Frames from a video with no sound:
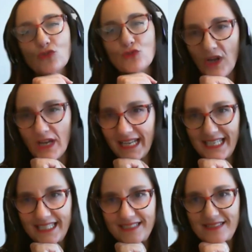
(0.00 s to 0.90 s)
you
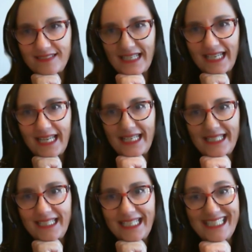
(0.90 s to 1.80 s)
tried
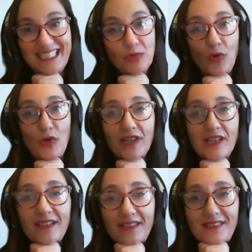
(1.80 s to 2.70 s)
and it didn't work?